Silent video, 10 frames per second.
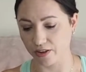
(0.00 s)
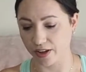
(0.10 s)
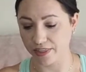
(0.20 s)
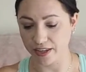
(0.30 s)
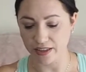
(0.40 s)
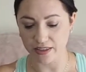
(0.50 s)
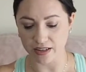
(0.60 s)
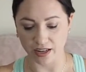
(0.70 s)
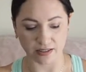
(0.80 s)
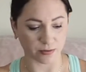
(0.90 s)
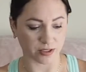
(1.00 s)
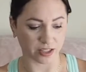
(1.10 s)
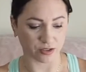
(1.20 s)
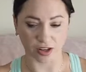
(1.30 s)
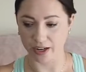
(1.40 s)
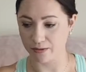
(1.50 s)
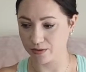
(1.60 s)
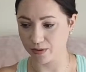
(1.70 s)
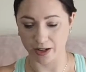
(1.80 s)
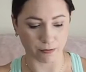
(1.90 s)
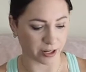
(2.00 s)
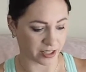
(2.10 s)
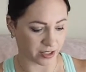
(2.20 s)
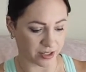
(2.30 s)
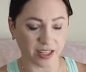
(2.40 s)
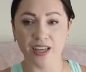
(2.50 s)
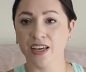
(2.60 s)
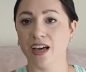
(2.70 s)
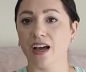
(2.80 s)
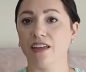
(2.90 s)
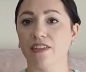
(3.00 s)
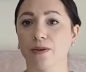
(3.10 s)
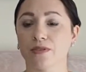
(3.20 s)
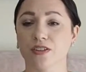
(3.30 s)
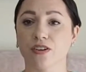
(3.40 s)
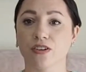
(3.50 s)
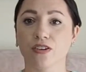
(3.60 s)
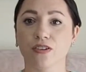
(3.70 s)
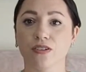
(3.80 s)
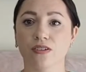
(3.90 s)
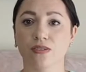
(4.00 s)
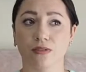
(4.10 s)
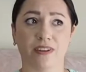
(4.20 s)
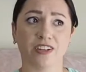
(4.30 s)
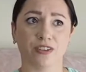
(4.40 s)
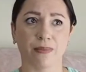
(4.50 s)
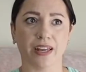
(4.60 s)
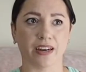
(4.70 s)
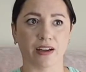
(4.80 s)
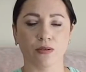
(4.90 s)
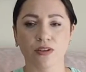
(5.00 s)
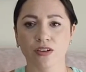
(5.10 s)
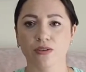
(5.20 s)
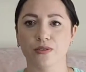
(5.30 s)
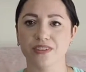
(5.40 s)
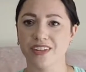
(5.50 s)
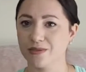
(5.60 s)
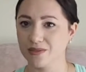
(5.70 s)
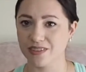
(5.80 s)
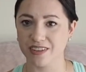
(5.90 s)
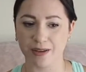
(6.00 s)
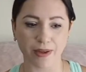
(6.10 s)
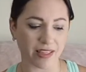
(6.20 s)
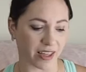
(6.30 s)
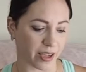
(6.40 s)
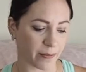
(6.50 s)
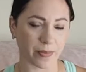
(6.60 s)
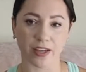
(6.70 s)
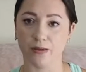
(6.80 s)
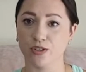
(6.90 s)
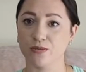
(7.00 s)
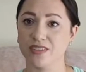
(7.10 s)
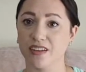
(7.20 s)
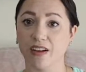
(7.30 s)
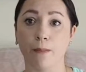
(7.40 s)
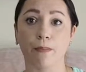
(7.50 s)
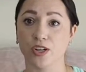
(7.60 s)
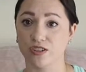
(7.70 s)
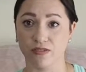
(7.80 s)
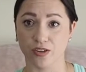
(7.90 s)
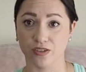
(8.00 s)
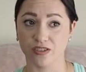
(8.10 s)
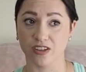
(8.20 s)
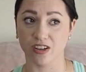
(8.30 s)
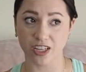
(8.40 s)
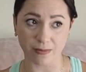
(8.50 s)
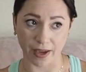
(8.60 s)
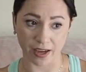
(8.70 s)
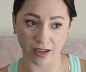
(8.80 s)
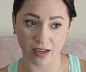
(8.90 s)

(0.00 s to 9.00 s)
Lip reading: I think the next ones I tried was when I went to, there was a girl who I've actually met now who used to dance at Cincinnati Ballet, and she was selling a bunch of hers on eBay